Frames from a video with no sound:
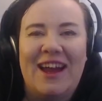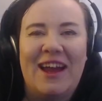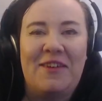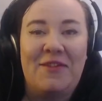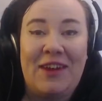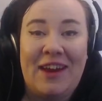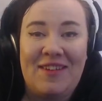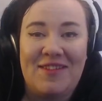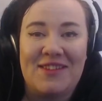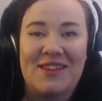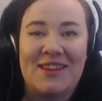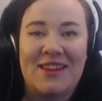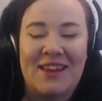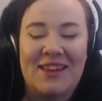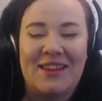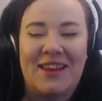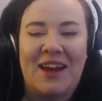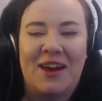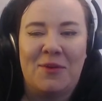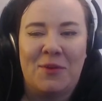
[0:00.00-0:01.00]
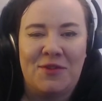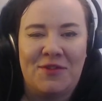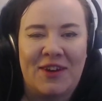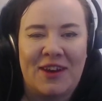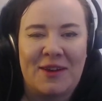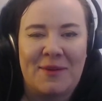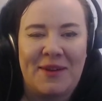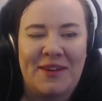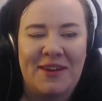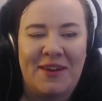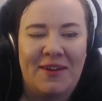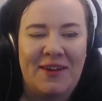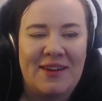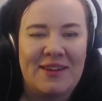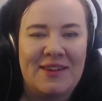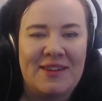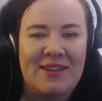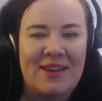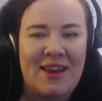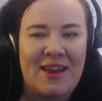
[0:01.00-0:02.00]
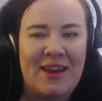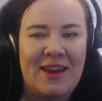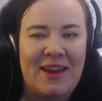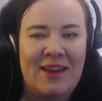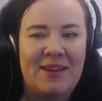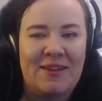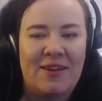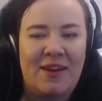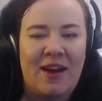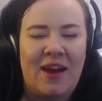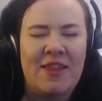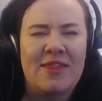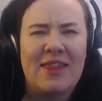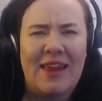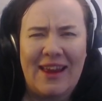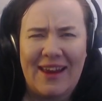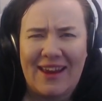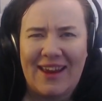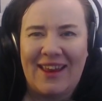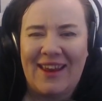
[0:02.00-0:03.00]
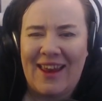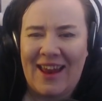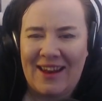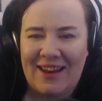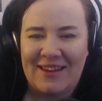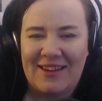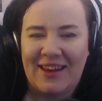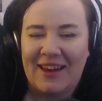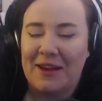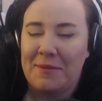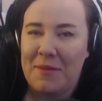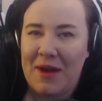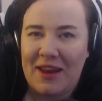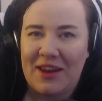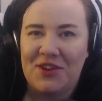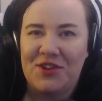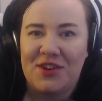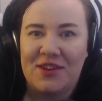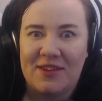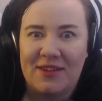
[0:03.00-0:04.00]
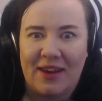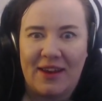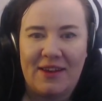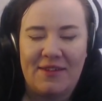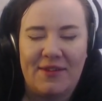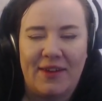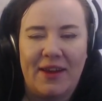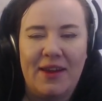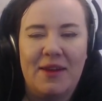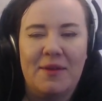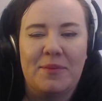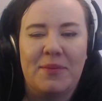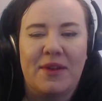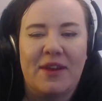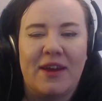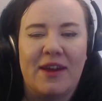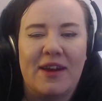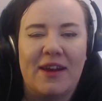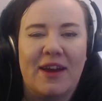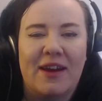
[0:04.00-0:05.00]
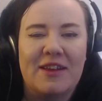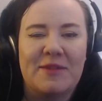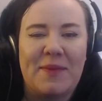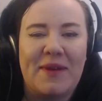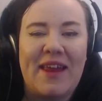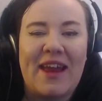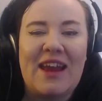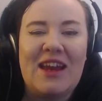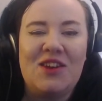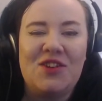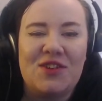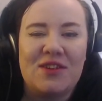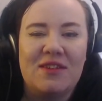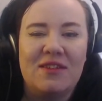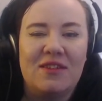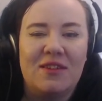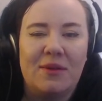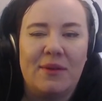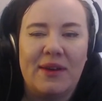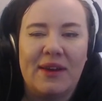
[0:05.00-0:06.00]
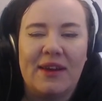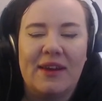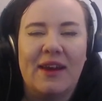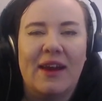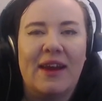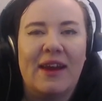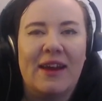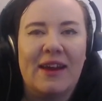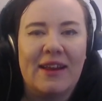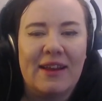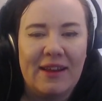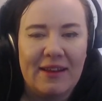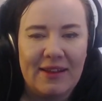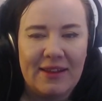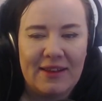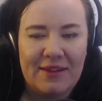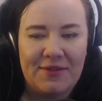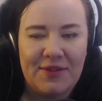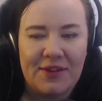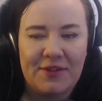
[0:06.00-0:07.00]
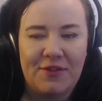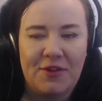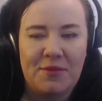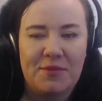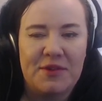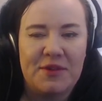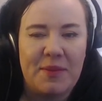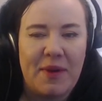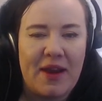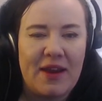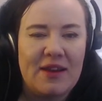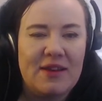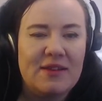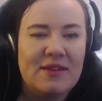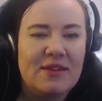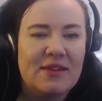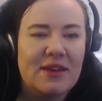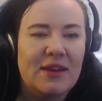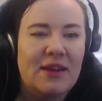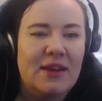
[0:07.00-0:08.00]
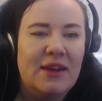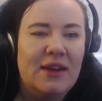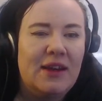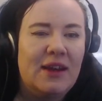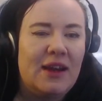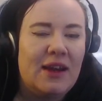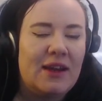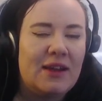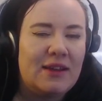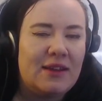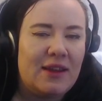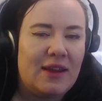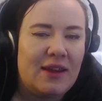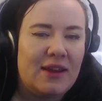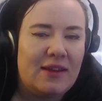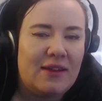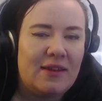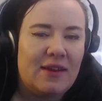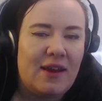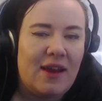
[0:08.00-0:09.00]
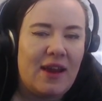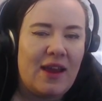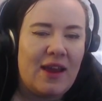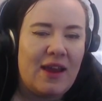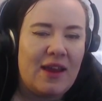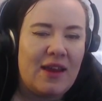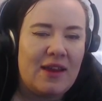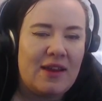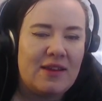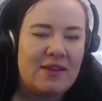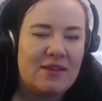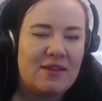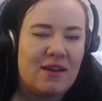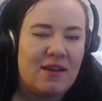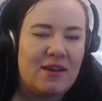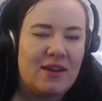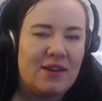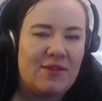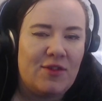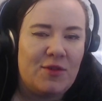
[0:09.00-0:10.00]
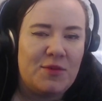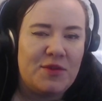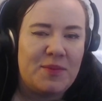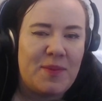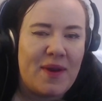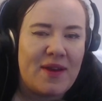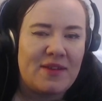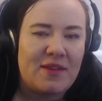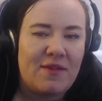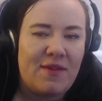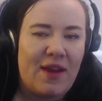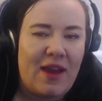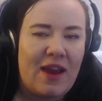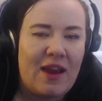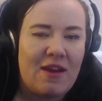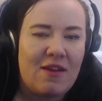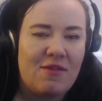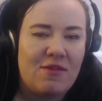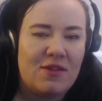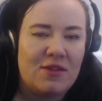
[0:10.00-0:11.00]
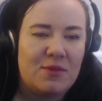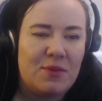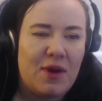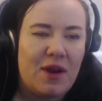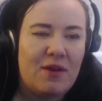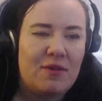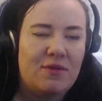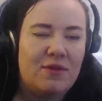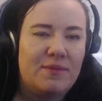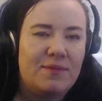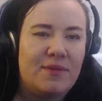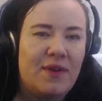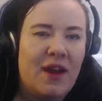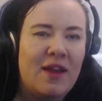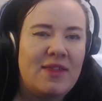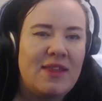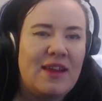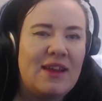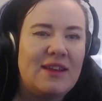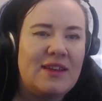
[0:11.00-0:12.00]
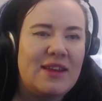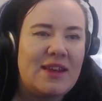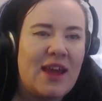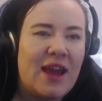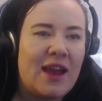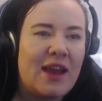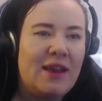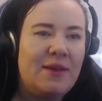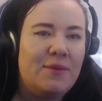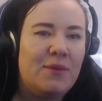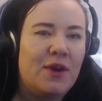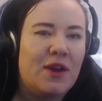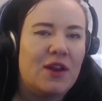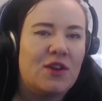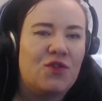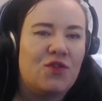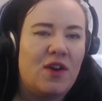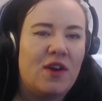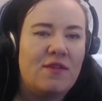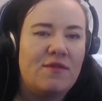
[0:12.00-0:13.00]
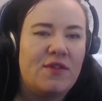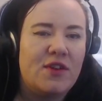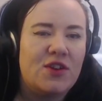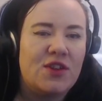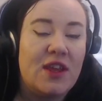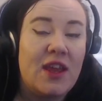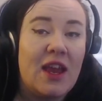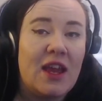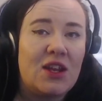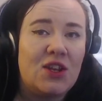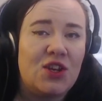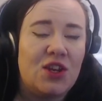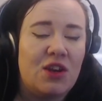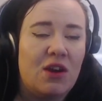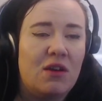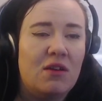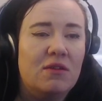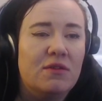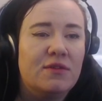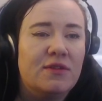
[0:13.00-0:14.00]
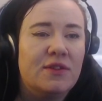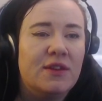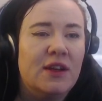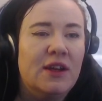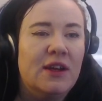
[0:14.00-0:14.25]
if you haven't seen that, I would recommend going to see it. I think in editing I managed to save it, but I spent ages doing a little living room space and then a dining room space over here as well. I think today we're going to try and finish the kitchen off,